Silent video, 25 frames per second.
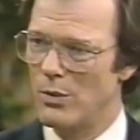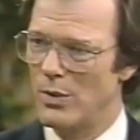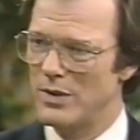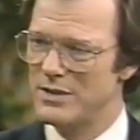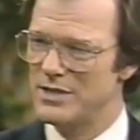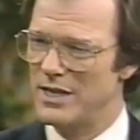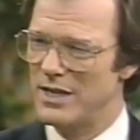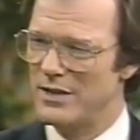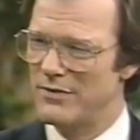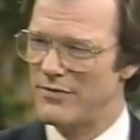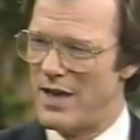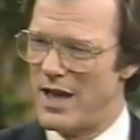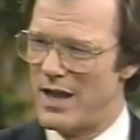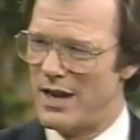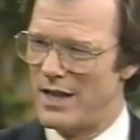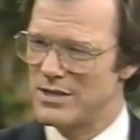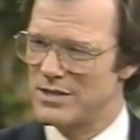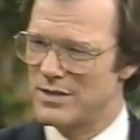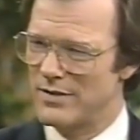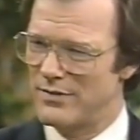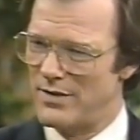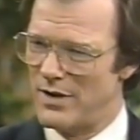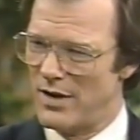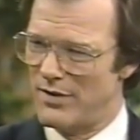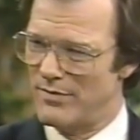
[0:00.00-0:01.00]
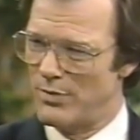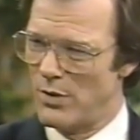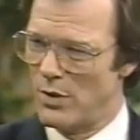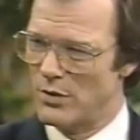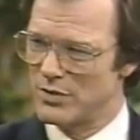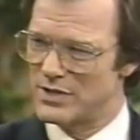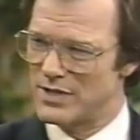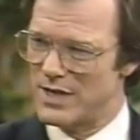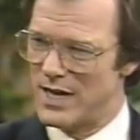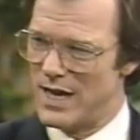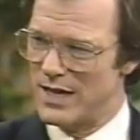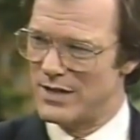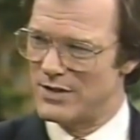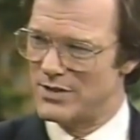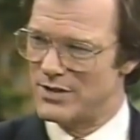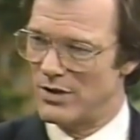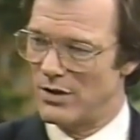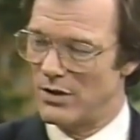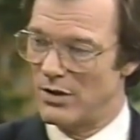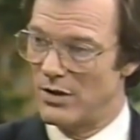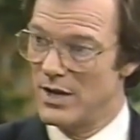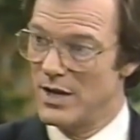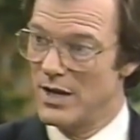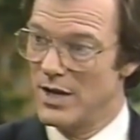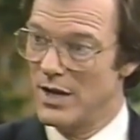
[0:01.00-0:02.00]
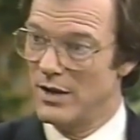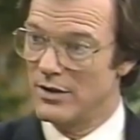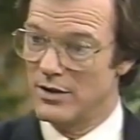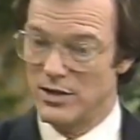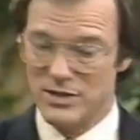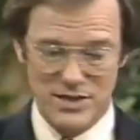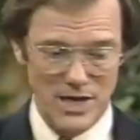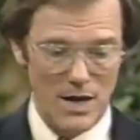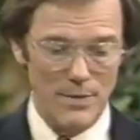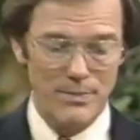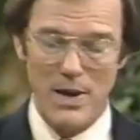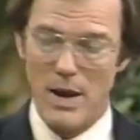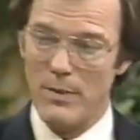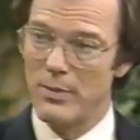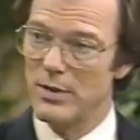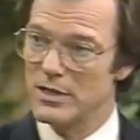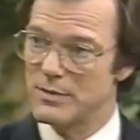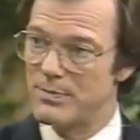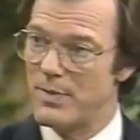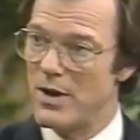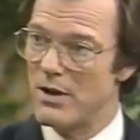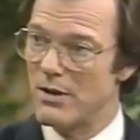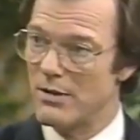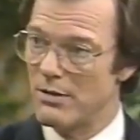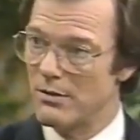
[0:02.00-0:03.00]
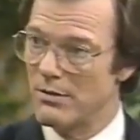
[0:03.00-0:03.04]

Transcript: what's the advantage of, of both sides, though? Okay. To some people, it's better to